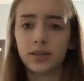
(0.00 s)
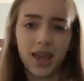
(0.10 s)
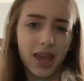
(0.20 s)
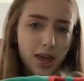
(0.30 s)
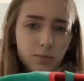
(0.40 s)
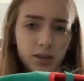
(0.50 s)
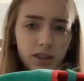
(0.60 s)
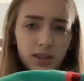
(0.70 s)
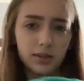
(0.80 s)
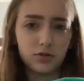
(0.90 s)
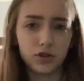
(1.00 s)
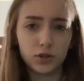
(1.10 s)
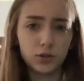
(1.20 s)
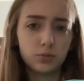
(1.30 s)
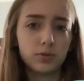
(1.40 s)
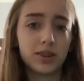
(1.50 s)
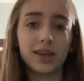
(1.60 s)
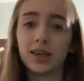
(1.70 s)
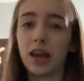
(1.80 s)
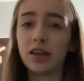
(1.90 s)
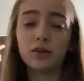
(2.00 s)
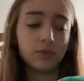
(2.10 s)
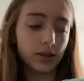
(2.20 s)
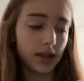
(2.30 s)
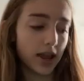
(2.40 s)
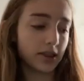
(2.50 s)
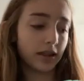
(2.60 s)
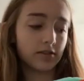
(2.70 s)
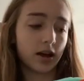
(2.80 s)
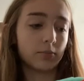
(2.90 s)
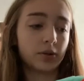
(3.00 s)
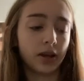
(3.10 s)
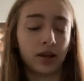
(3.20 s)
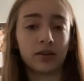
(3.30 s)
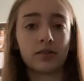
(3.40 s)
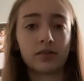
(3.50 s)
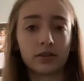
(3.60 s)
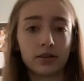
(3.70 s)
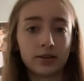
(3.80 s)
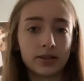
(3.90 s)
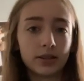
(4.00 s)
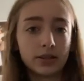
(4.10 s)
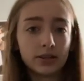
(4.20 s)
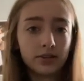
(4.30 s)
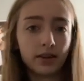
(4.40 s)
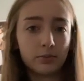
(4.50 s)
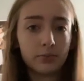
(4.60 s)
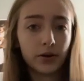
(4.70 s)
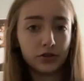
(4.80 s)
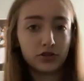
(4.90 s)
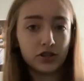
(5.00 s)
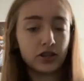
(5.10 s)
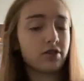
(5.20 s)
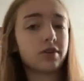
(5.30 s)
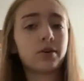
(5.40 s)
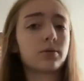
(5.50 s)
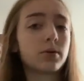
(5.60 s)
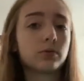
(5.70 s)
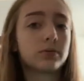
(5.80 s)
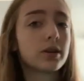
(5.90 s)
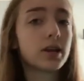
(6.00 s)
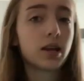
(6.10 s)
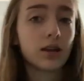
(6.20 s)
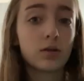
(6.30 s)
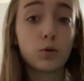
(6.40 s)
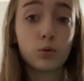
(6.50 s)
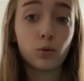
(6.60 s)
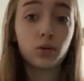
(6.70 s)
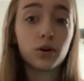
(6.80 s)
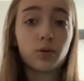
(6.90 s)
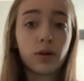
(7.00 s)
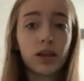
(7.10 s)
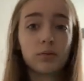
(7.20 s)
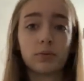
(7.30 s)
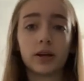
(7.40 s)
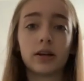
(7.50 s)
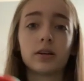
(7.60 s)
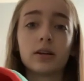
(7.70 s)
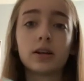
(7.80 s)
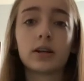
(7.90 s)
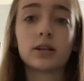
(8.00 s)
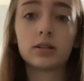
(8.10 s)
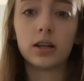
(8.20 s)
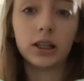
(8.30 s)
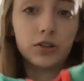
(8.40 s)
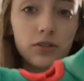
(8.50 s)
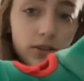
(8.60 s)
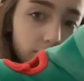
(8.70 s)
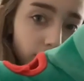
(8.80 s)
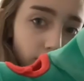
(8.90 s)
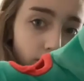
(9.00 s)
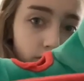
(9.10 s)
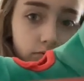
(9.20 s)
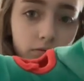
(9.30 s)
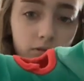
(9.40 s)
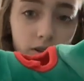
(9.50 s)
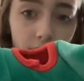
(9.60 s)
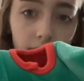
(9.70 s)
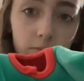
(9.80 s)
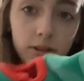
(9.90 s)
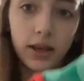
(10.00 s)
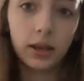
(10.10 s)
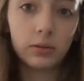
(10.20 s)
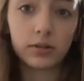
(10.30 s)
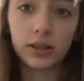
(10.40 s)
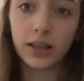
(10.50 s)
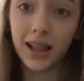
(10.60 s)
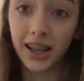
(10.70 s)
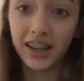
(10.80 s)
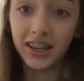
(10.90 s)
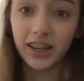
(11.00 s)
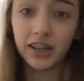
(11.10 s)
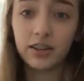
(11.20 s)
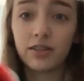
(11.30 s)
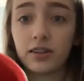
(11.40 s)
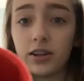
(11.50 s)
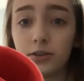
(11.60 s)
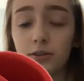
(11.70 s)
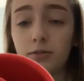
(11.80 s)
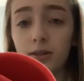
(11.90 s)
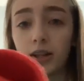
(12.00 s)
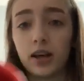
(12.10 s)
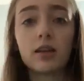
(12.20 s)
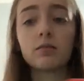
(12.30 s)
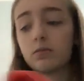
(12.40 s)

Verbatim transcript: hammock tube thing. I don't really hang this up because it's like bungee, so it won't really hold their weight, but I just have this on the floor sometimes and they like it, so it's really good.